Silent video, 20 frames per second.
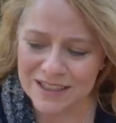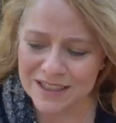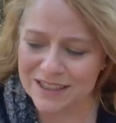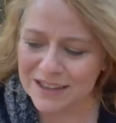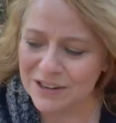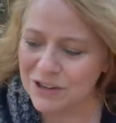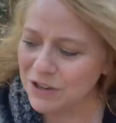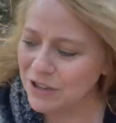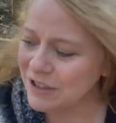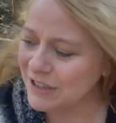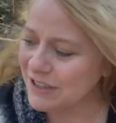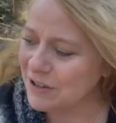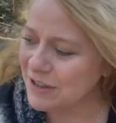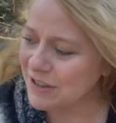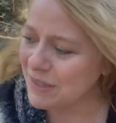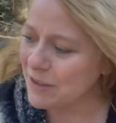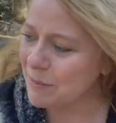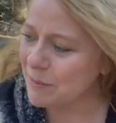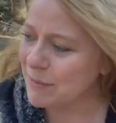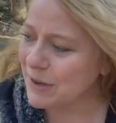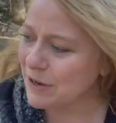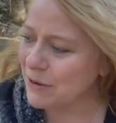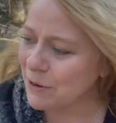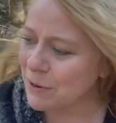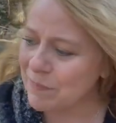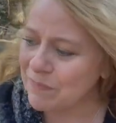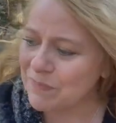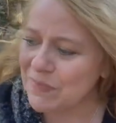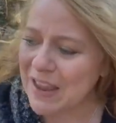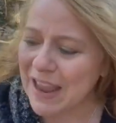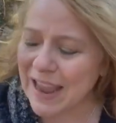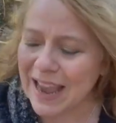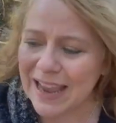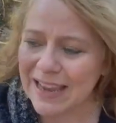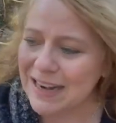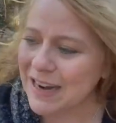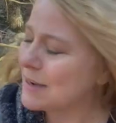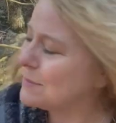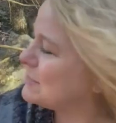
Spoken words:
that are cleared in the middle. And I'm